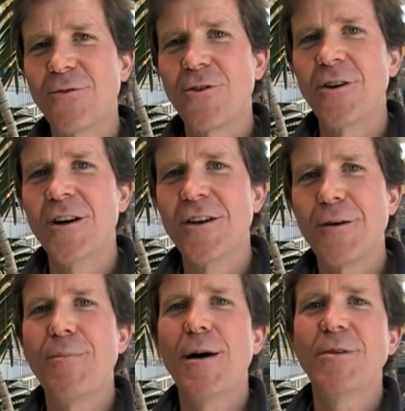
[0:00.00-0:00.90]
for
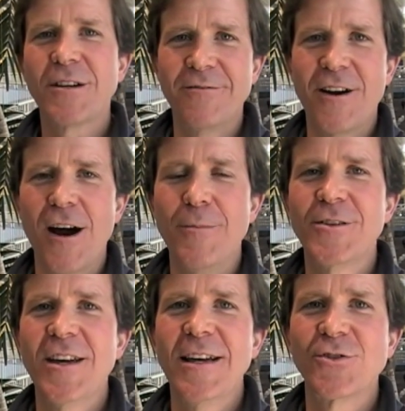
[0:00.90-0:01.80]
the public
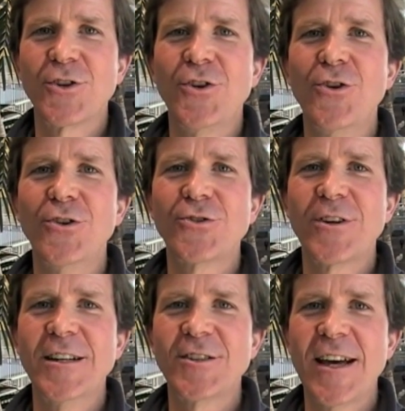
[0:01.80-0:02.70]
environment to have secure
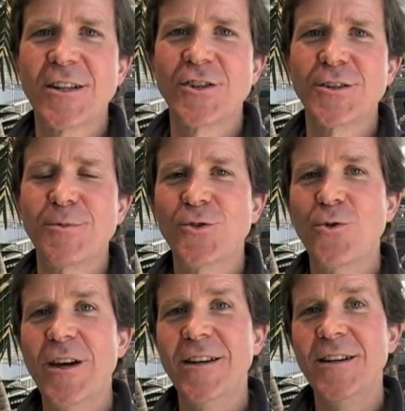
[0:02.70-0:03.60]
transactions
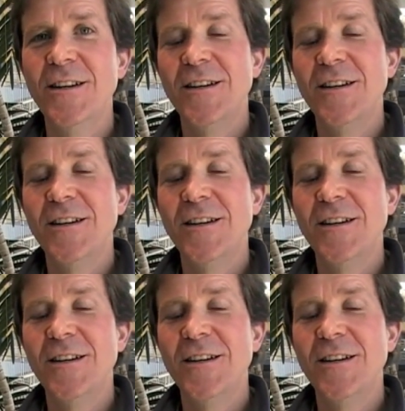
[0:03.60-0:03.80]
between